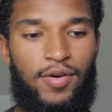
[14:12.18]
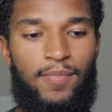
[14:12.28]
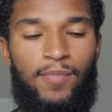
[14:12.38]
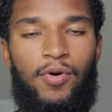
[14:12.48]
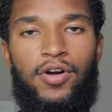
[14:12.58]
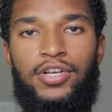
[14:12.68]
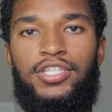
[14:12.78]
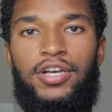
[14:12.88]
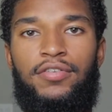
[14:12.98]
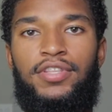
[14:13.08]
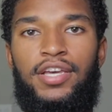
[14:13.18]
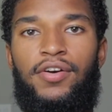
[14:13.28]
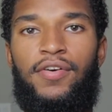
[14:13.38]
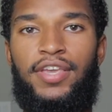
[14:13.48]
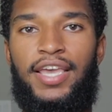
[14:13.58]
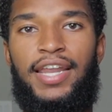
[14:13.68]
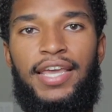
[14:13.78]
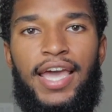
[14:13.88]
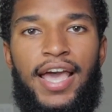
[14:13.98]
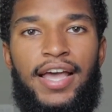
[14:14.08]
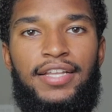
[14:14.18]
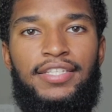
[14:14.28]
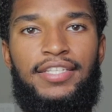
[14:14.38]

more so than organic ads.